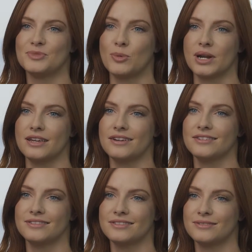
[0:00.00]
20
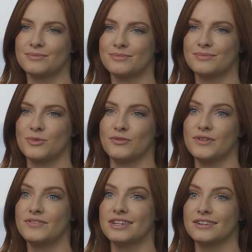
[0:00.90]
years or
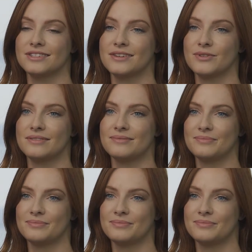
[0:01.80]
50 years even.